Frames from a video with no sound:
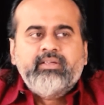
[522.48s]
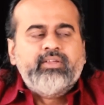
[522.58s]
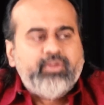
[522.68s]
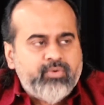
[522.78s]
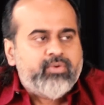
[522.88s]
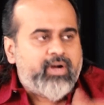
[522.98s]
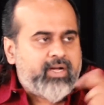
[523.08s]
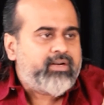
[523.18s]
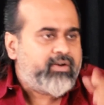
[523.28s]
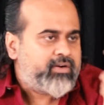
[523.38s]
You
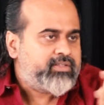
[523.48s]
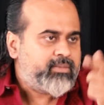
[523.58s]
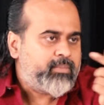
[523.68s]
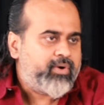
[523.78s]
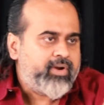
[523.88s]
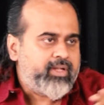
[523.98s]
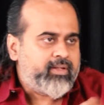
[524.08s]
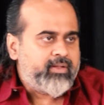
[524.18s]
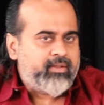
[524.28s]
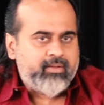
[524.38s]
are not the
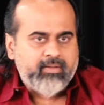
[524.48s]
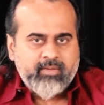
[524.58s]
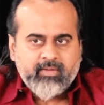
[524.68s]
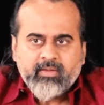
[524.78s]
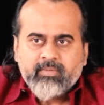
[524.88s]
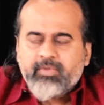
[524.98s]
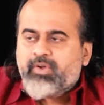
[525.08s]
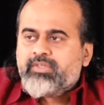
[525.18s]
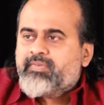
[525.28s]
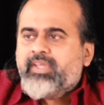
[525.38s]
body.
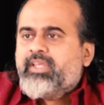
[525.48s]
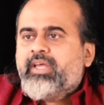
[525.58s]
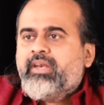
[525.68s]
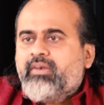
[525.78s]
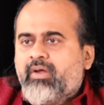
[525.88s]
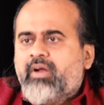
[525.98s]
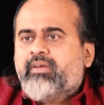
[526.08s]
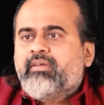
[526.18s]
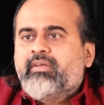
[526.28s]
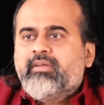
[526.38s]
Because we
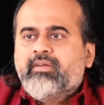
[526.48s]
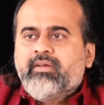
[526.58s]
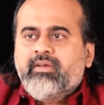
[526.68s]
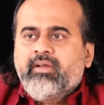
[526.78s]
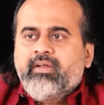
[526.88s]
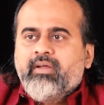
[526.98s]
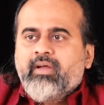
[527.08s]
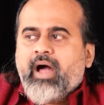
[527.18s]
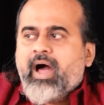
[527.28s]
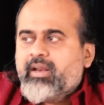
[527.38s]
cannot
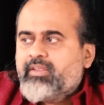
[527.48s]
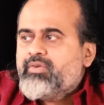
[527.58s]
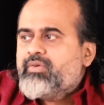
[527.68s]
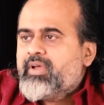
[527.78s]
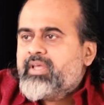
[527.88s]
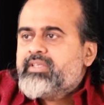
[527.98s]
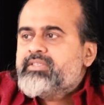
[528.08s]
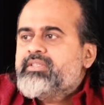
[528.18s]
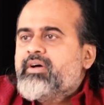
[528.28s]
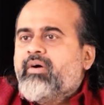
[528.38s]
argue
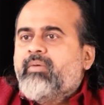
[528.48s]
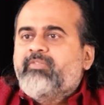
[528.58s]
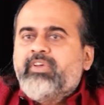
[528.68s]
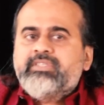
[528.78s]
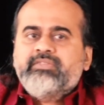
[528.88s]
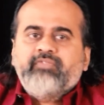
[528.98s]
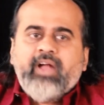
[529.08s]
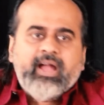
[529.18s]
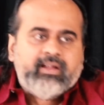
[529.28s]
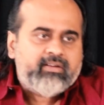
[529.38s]
against the obvious
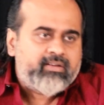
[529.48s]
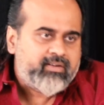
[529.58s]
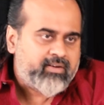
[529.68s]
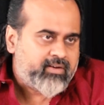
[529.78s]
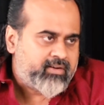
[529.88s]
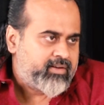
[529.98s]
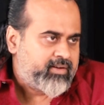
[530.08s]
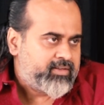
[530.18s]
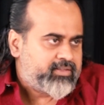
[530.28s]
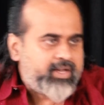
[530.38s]
fact
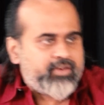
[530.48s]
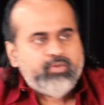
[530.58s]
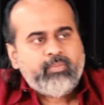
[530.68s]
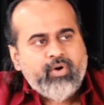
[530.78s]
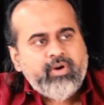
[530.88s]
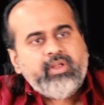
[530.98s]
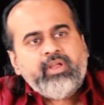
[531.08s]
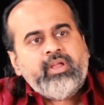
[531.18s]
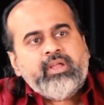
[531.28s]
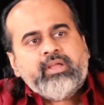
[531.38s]
that your
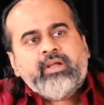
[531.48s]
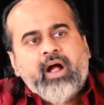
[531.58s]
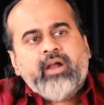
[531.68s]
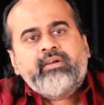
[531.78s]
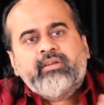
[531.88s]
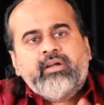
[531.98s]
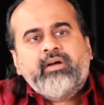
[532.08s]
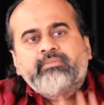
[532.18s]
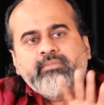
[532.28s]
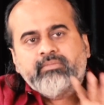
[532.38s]
body can't
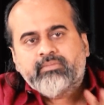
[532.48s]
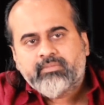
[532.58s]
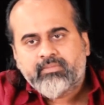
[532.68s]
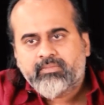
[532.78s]
come